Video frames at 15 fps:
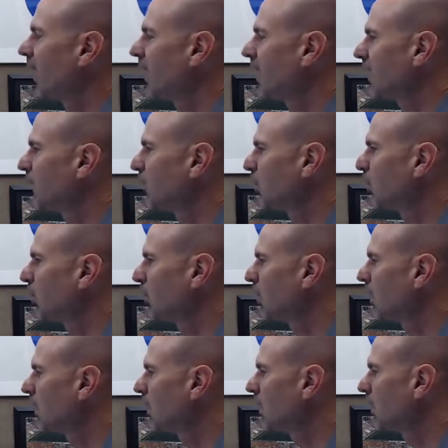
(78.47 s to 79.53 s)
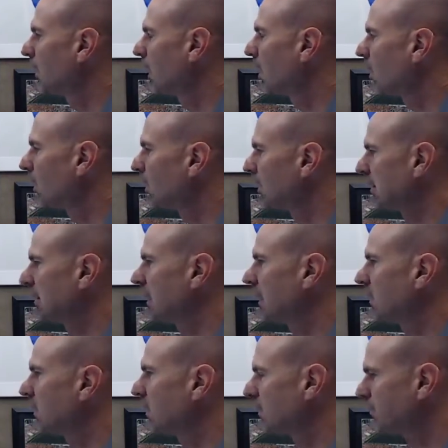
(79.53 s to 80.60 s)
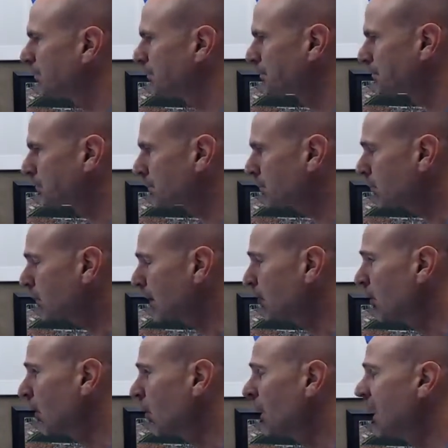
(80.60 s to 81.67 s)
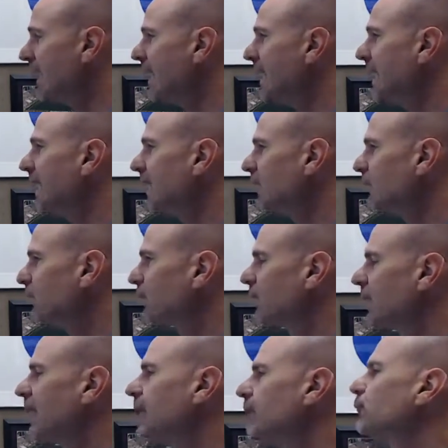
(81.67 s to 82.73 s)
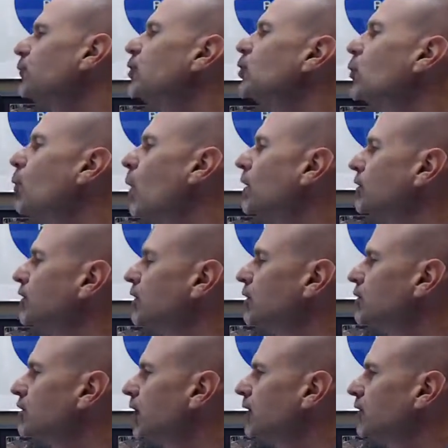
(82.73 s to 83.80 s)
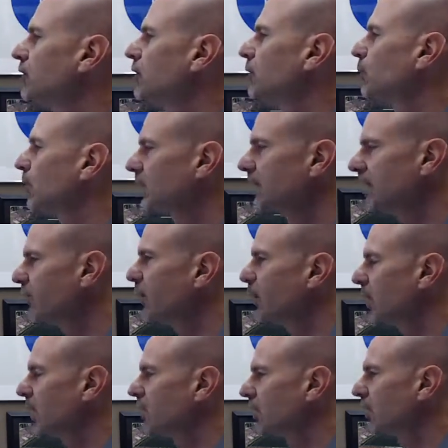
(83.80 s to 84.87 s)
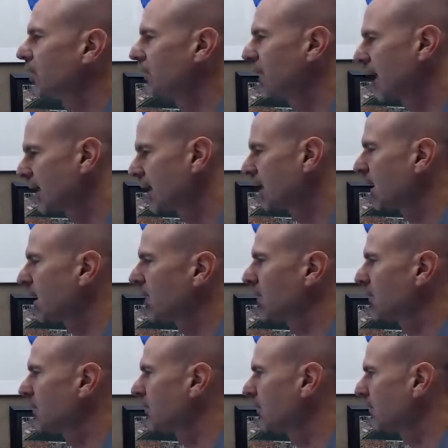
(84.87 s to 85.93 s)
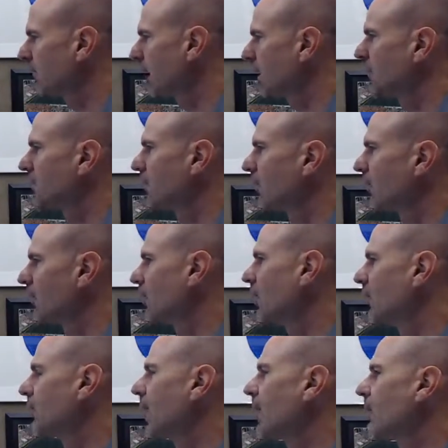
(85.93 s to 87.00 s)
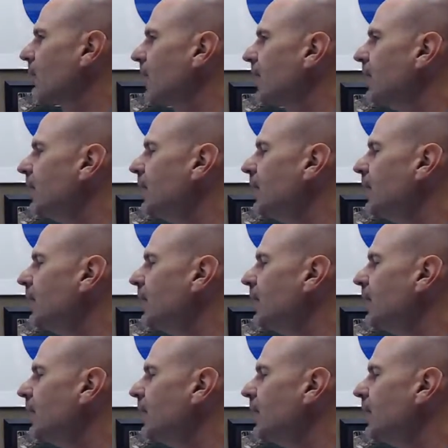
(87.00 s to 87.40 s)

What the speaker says: if you put a harness on there. So if you want to just relieve the pressure on the neck, get a harness. You're right. Go that way.